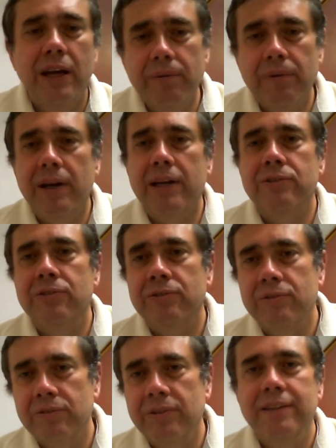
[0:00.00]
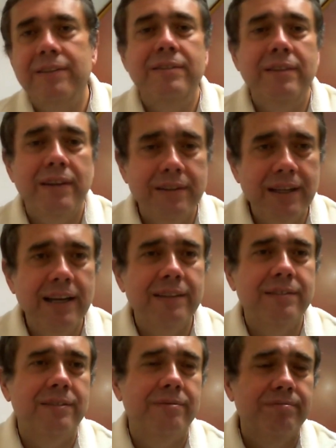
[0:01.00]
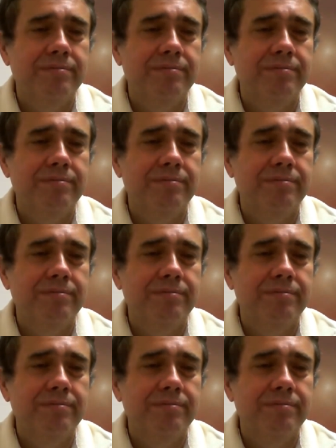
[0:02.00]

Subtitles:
in relation to this and that.